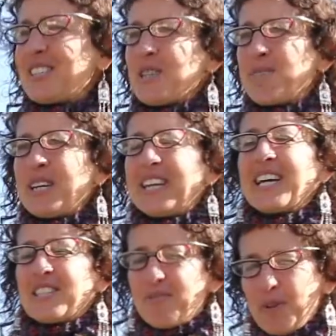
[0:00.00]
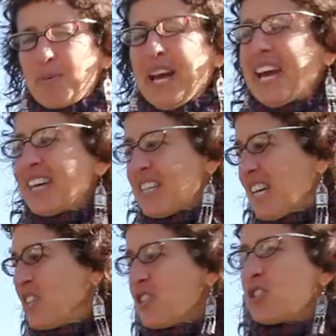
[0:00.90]
should be less if you're paying
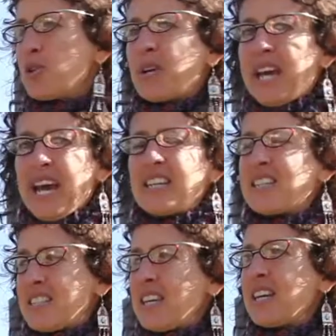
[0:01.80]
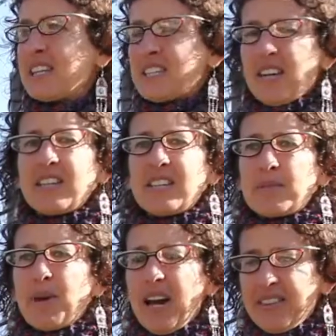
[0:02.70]
attention to it and it's in a sunny
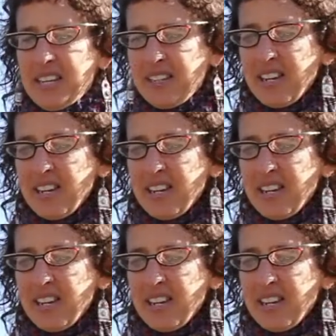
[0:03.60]
spot. That,